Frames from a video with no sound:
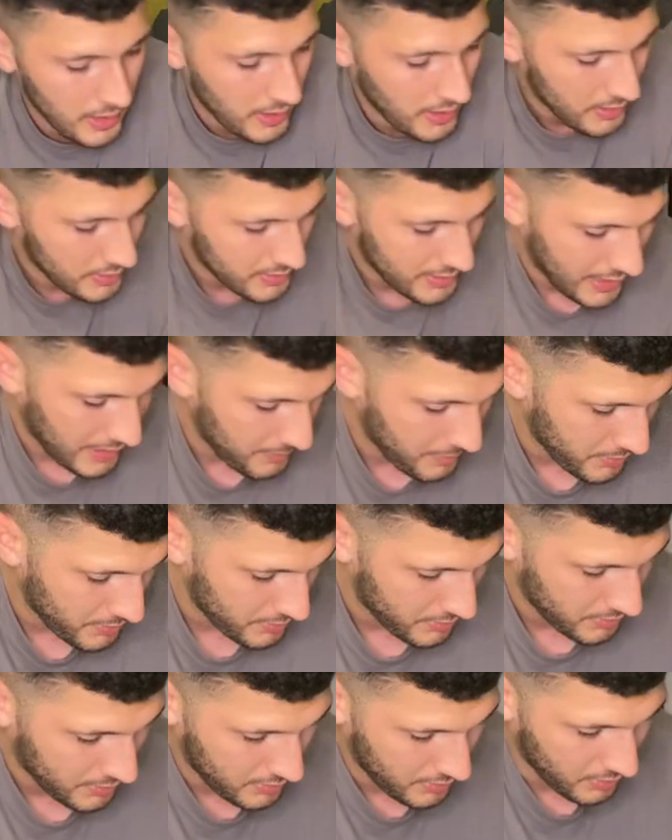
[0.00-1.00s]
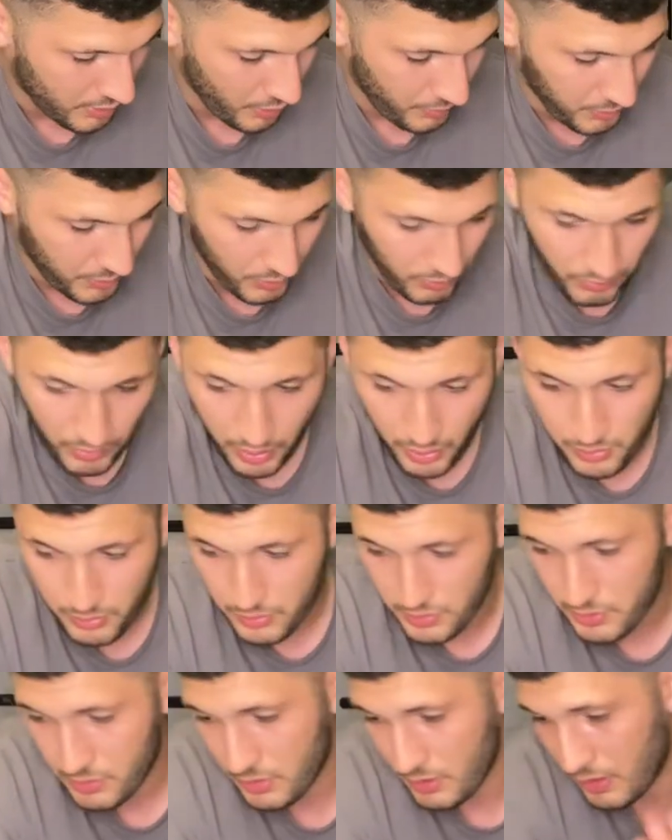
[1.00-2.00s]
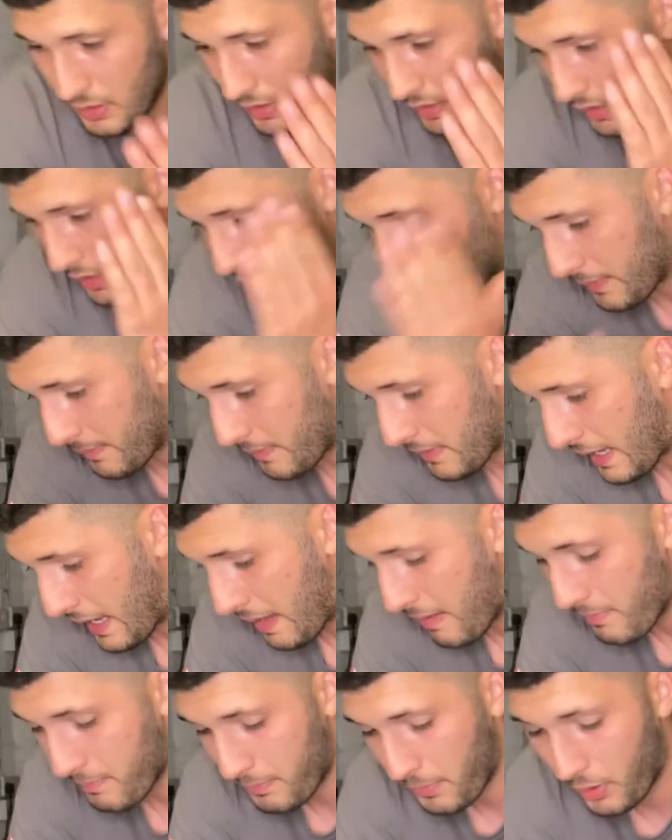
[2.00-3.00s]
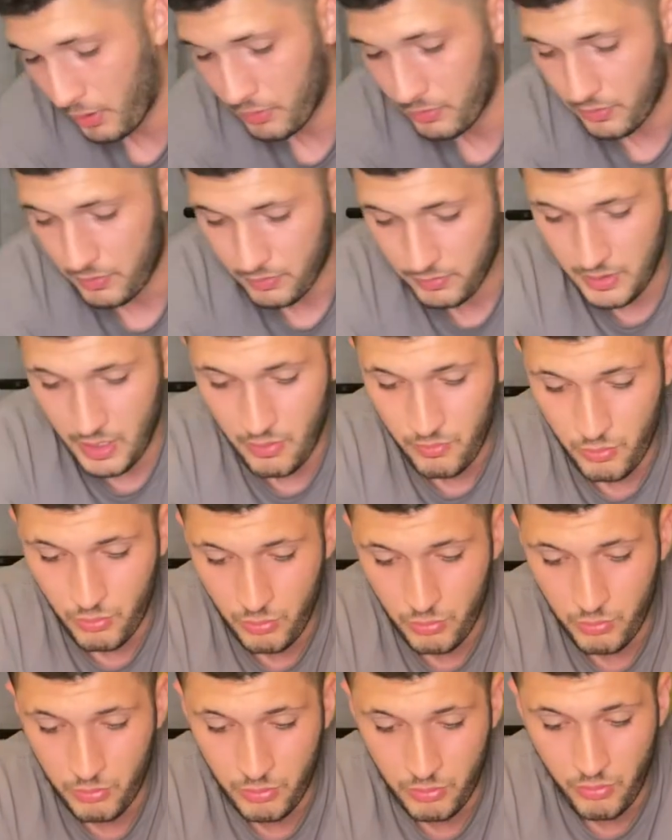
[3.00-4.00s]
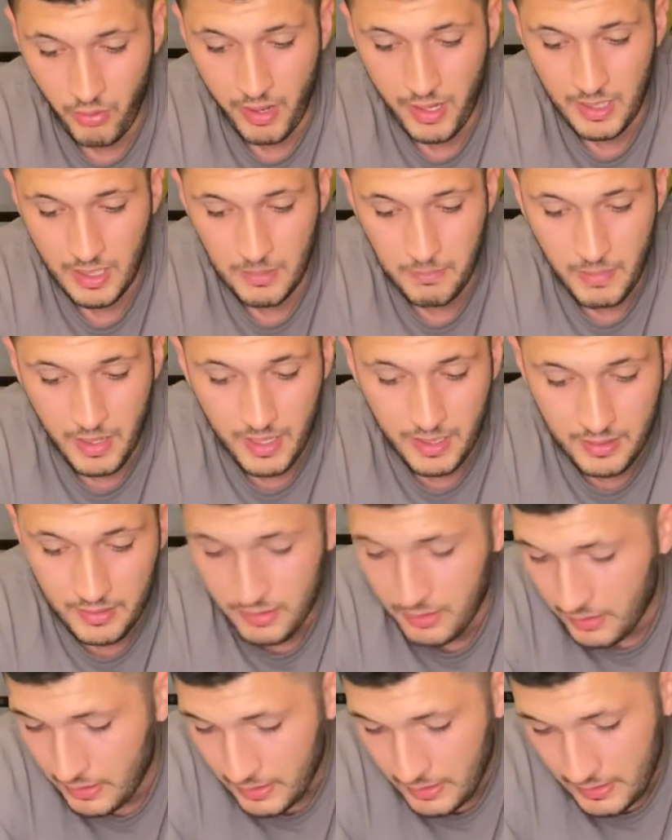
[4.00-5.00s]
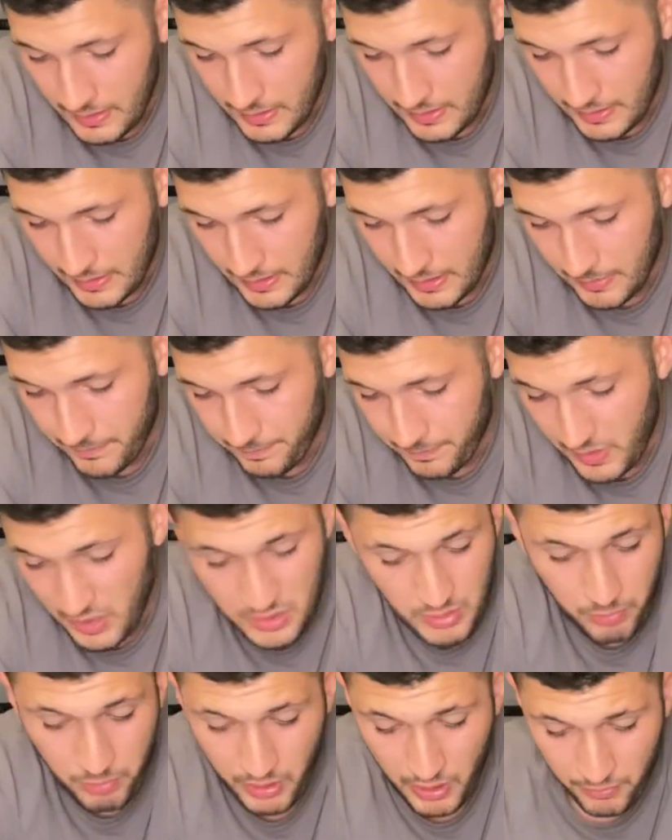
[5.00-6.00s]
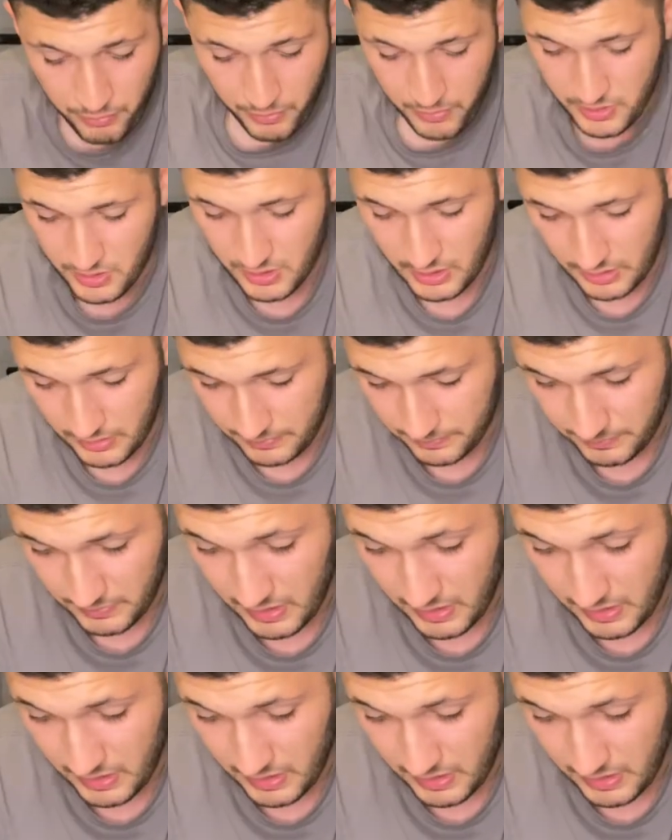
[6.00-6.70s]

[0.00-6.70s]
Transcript: Same as W Rose and Bond, they're all greatly made. It's a preference thing.